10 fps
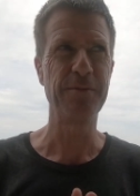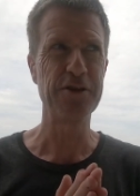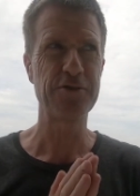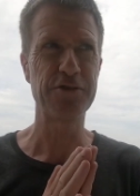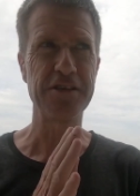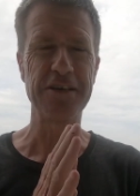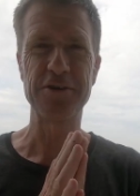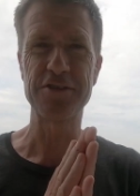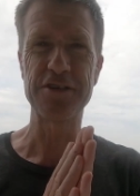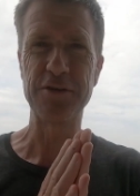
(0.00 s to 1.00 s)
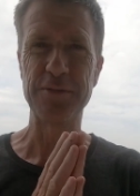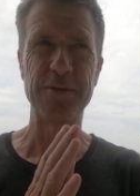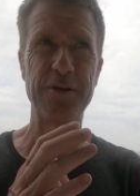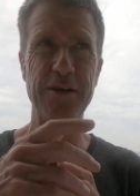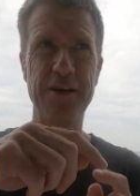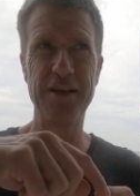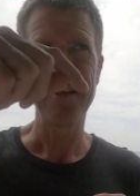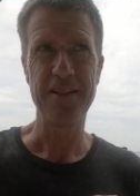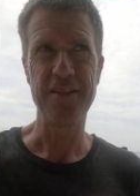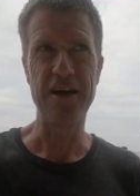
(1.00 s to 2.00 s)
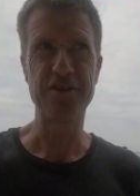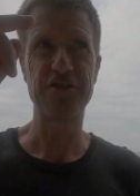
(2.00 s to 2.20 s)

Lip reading: be interesting crossing that